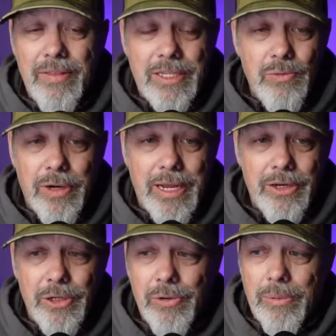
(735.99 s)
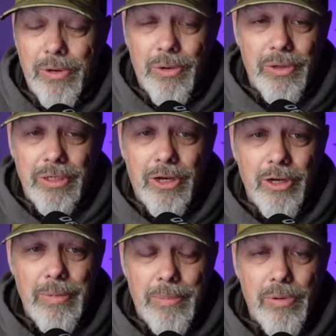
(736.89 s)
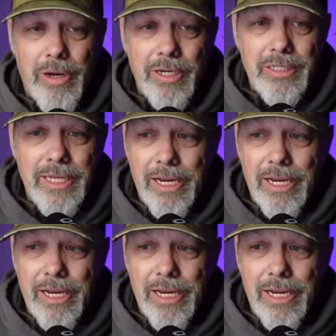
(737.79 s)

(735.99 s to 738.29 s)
That's what I do. I would only talk about products